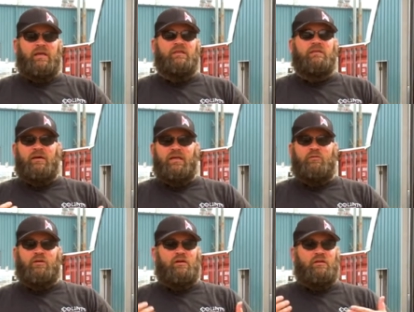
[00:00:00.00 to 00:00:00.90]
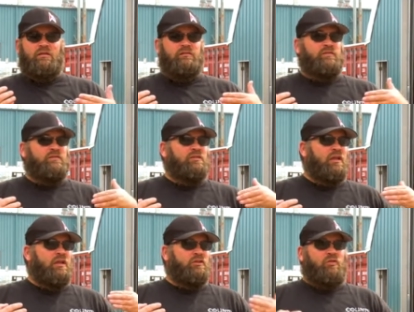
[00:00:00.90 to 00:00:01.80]
It's from ET
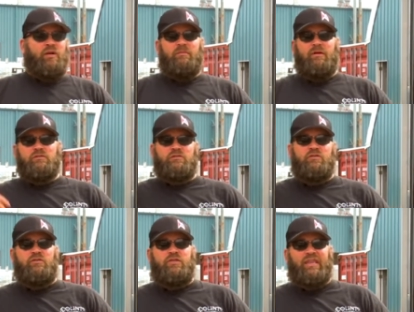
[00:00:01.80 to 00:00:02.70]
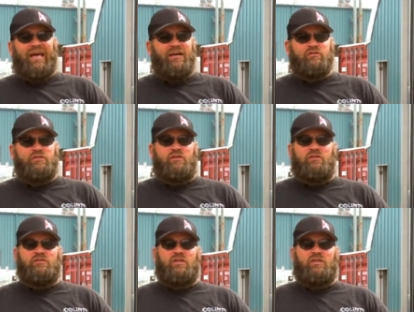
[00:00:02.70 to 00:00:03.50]
Transport, where they go into their